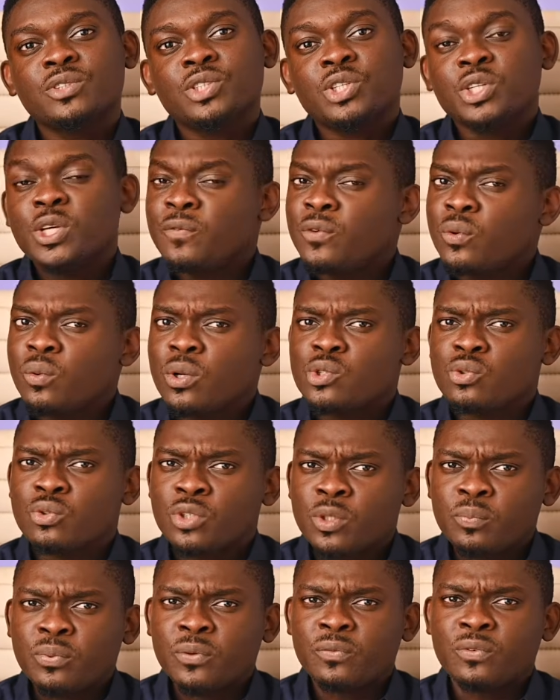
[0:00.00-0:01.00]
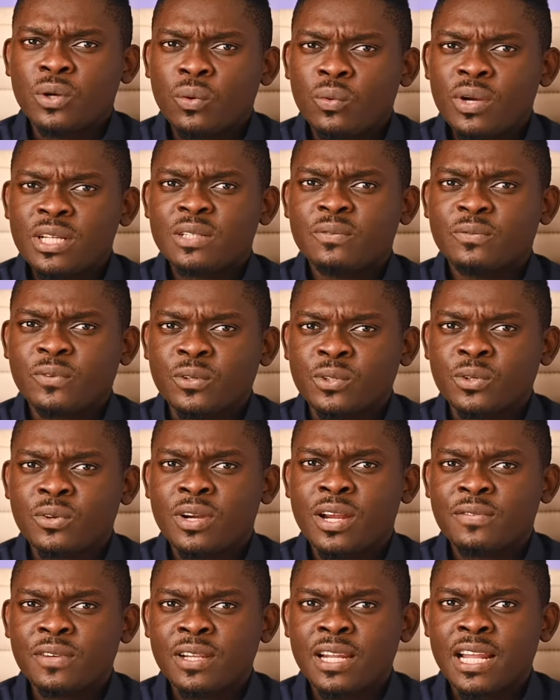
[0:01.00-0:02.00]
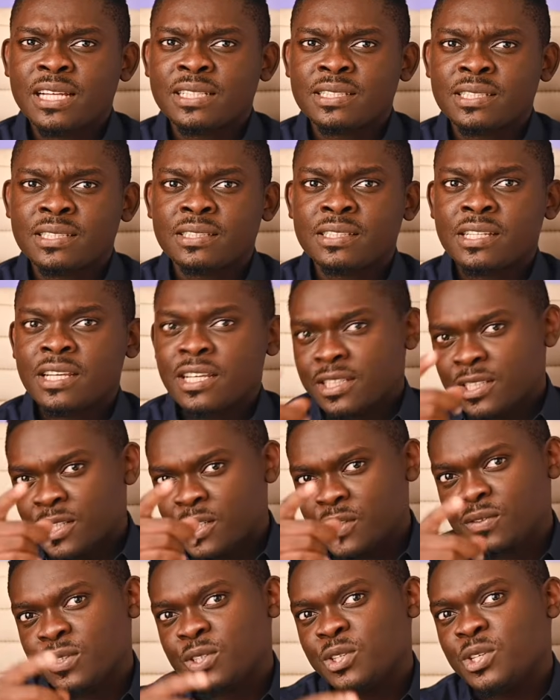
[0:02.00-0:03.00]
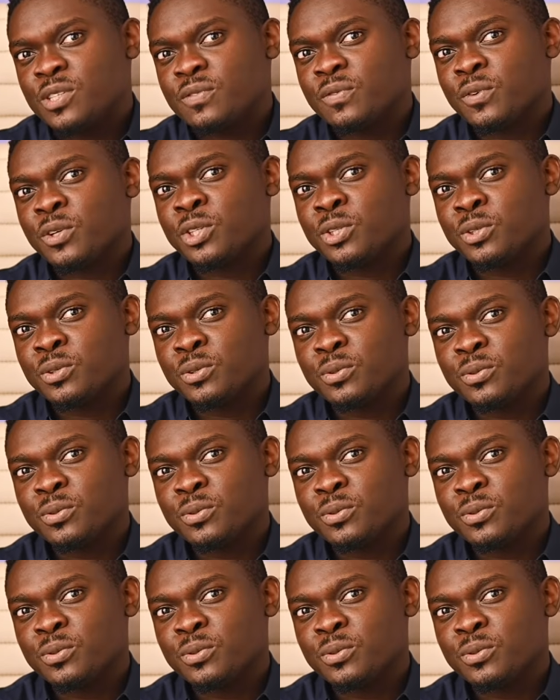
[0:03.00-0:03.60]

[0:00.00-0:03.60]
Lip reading: If you want to improve your wedding photography lighting, this video is for you.